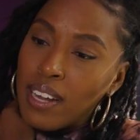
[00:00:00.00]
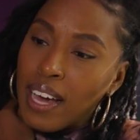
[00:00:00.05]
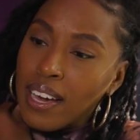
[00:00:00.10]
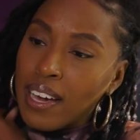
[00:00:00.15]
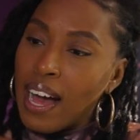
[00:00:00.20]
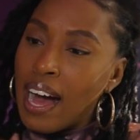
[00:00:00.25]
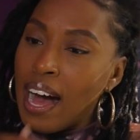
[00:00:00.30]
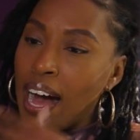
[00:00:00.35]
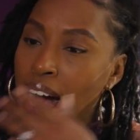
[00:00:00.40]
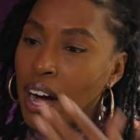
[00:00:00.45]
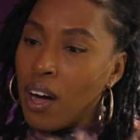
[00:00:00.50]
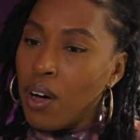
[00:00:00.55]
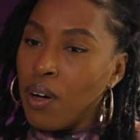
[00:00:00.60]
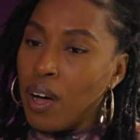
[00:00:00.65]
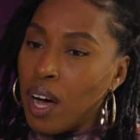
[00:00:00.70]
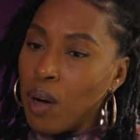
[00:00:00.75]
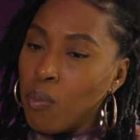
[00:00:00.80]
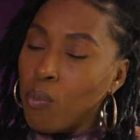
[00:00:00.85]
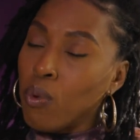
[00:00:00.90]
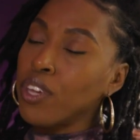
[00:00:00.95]
like
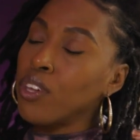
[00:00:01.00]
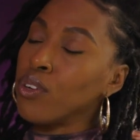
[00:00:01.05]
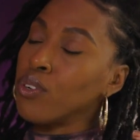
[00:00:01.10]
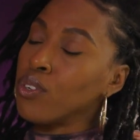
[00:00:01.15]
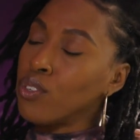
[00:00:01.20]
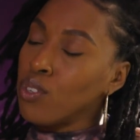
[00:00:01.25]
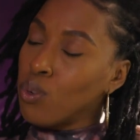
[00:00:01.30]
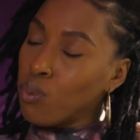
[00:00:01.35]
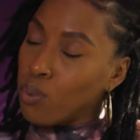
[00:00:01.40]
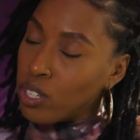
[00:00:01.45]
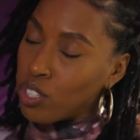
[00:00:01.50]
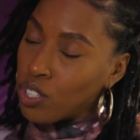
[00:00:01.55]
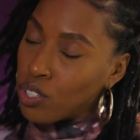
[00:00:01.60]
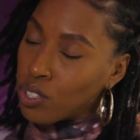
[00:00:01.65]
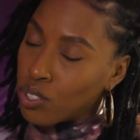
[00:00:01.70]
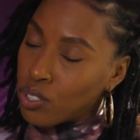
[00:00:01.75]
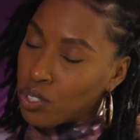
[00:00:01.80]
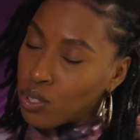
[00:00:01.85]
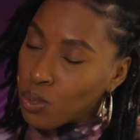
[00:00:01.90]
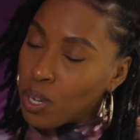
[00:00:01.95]
how what you're
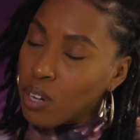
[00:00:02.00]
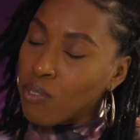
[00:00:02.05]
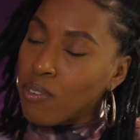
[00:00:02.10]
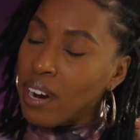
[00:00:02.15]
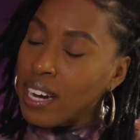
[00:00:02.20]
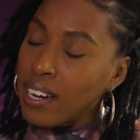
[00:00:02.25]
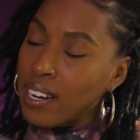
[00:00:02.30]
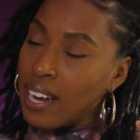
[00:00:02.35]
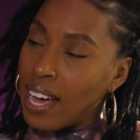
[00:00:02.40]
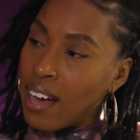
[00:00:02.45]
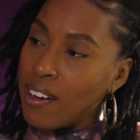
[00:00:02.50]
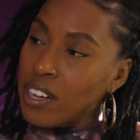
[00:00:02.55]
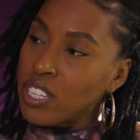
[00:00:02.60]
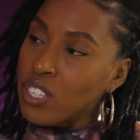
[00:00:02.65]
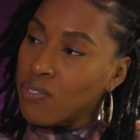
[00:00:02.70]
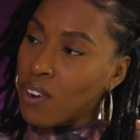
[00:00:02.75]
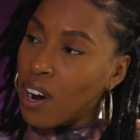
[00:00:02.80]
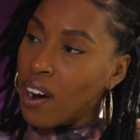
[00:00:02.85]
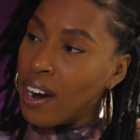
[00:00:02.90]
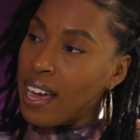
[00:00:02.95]
doing right now as
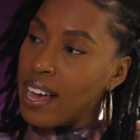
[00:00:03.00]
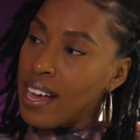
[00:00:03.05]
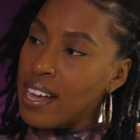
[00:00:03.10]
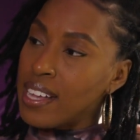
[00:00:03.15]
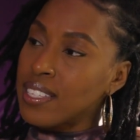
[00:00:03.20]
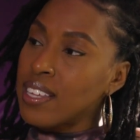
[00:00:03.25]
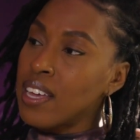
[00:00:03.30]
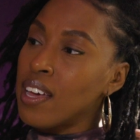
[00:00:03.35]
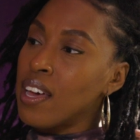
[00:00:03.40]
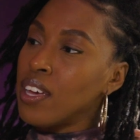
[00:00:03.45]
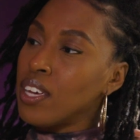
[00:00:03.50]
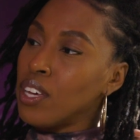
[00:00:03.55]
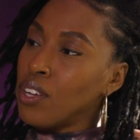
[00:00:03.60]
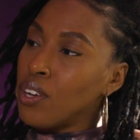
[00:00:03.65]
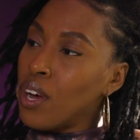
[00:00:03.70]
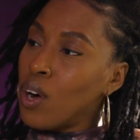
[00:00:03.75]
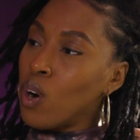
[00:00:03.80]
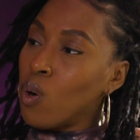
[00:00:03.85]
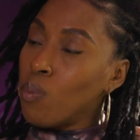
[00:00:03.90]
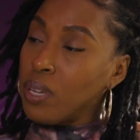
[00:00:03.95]
far as
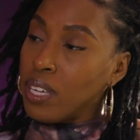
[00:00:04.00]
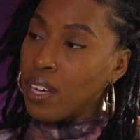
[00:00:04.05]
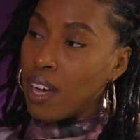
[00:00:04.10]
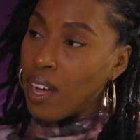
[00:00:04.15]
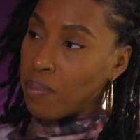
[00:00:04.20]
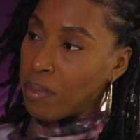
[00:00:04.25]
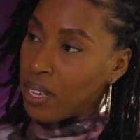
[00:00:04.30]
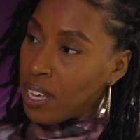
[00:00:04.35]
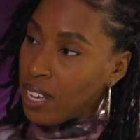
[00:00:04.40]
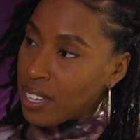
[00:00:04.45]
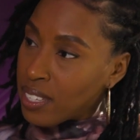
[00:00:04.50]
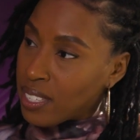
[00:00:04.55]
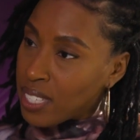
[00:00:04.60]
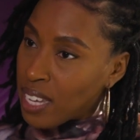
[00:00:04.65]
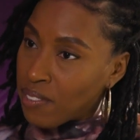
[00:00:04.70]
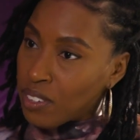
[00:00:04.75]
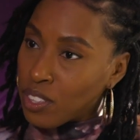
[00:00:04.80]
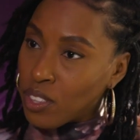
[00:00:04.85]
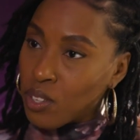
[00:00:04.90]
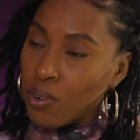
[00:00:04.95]
becoming
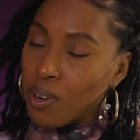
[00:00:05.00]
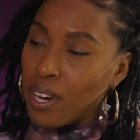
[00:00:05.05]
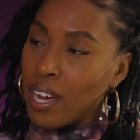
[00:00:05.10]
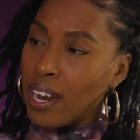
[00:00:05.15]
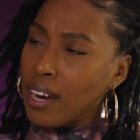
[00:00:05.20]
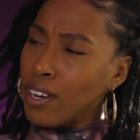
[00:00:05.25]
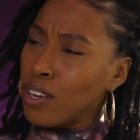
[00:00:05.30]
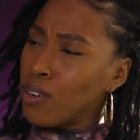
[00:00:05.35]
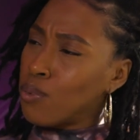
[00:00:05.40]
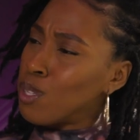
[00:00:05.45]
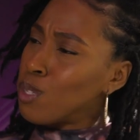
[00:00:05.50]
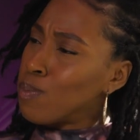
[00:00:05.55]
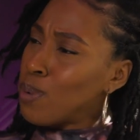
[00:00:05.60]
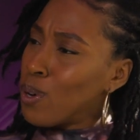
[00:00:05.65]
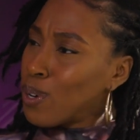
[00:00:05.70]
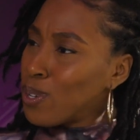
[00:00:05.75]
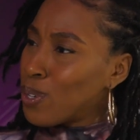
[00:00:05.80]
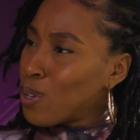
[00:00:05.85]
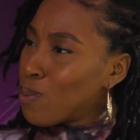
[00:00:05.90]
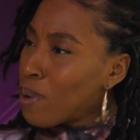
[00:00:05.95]
seventh grade? I know we
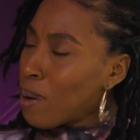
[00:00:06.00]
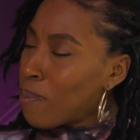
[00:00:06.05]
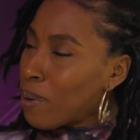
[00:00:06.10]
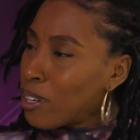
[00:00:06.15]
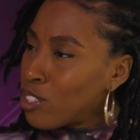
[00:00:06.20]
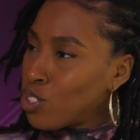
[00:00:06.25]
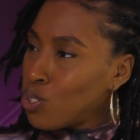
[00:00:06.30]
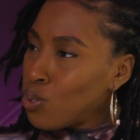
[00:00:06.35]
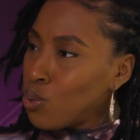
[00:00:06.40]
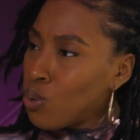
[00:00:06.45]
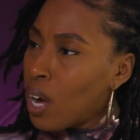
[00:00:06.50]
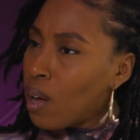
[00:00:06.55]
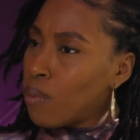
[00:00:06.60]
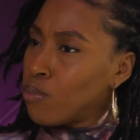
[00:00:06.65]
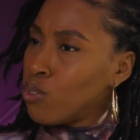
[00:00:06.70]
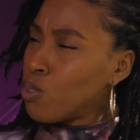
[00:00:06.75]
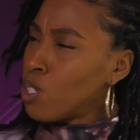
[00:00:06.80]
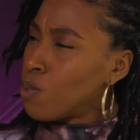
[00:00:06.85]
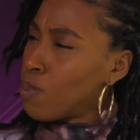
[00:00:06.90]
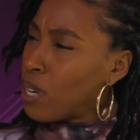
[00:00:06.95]
spoke a little bit about you
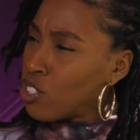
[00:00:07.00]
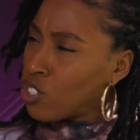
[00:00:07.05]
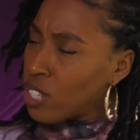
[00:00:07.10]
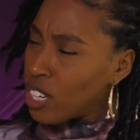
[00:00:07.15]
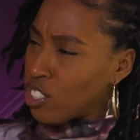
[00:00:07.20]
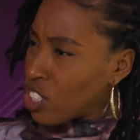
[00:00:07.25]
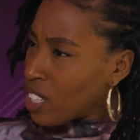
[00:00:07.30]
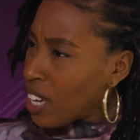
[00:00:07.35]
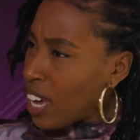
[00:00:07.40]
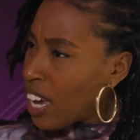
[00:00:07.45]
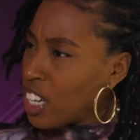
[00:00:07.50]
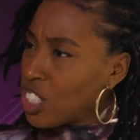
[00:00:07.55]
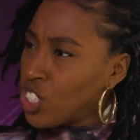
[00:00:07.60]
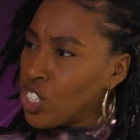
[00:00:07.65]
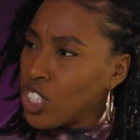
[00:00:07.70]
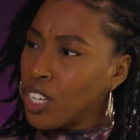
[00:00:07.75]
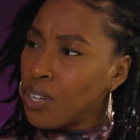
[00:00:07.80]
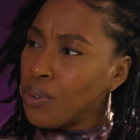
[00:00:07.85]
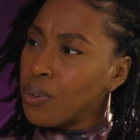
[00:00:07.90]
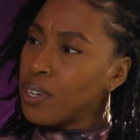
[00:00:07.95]
doing special
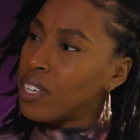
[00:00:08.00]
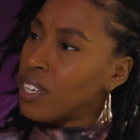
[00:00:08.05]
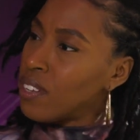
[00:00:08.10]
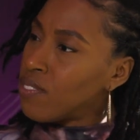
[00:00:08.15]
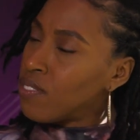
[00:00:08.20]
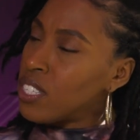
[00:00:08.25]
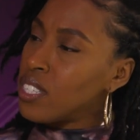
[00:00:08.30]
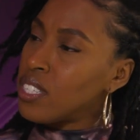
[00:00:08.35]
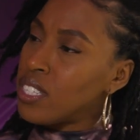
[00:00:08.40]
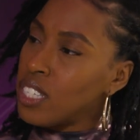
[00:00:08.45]
education or gifted